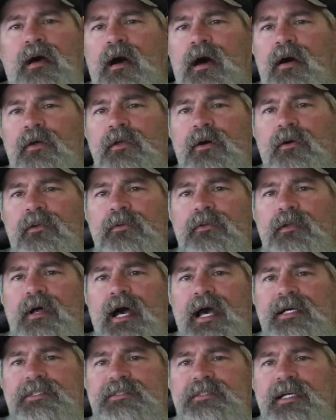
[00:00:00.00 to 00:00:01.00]
although
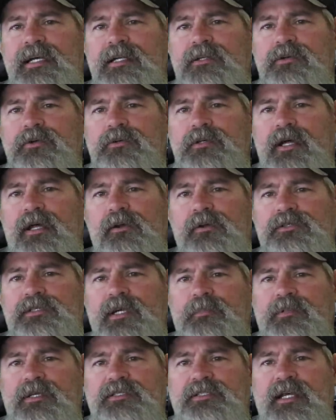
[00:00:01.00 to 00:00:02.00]
I see a new
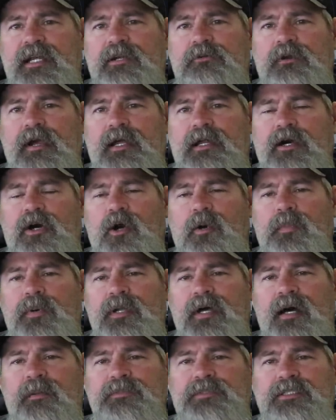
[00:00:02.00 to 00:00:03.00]
dealership that's getting ready to
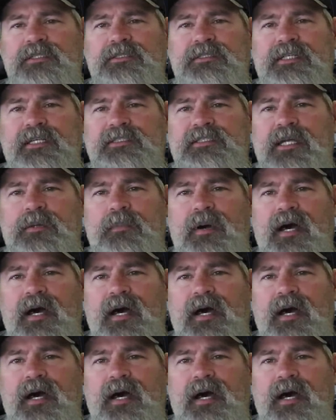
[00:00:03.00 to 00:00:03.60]
open up just 60